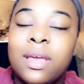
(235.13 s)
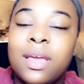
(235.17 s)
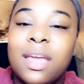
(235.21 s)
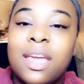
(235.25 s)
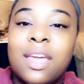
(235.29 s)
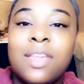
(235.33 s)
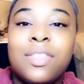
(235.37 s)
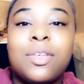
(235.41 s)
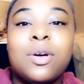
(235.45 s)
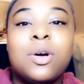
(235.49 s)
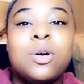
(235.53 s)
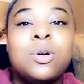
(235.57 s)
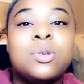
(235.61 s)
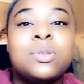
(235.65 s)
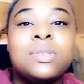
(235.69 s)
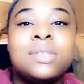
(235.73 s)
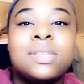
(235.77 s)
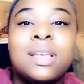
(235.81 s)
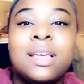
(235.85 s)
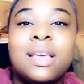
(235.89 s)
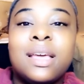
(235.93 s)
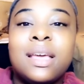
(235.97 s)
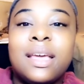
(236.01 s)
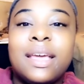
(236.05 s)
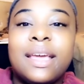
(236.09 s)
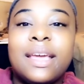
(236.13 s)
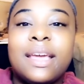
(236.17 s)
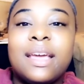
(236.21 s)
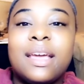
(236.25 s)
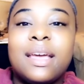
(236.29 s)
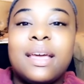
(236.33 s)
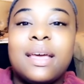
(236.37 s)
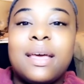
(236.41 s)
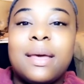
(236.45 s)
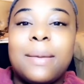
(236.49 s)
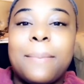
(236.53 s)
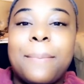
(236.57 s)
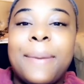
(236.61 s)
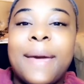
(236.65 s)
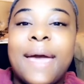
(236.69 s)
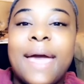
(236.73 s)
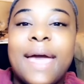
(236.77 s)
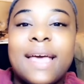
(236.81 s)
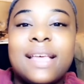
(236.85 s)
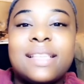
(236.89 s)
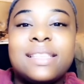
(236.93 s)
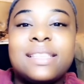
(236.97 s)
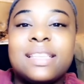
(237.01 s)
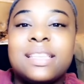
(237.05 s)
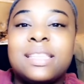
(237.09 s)
And those
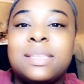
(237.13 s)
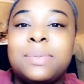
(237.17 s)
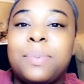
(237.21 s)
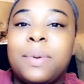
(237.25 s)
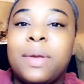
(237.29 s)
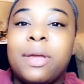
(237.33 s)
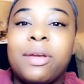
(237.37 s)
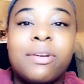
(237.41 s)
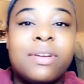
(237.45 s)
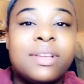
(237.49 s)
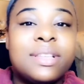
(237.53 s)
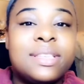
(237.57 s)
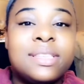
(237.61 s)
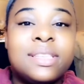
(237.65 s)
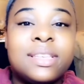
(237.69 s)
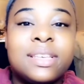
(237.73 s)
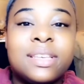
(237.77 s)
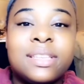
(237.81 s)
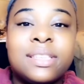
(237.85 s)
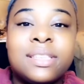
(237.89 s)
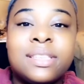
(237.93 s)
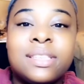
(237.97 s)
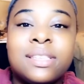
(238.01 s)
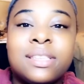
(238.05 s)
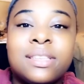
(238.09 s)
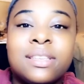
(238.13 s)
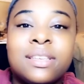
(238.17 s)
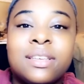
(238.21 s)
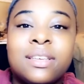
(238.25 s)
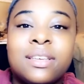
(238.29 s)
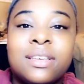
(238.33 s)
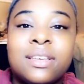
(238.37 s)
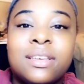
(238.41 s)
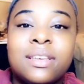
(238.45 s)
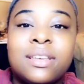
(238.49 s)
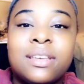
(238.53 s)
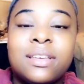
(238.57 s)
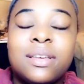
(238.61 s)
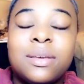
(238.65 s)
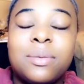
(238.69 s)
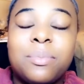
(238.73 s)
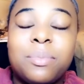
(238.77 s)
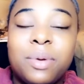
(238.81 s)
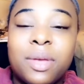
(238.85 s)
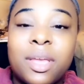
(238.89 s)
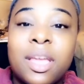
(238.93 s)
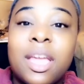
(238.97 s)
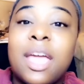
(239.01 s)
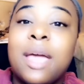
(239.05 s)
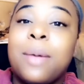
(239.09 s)
past experiences
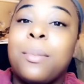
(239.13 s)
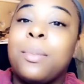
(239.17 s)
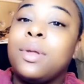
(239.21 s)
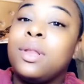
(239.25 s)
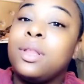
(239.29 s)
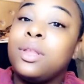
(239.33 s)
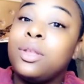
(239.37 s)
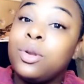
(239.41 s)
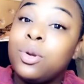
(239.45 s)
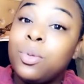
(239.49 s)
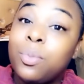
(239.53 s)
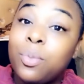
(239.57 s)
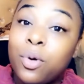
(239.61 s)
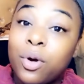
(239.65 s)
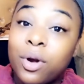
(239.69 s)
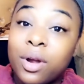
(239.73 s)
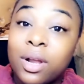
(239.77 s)
became a little more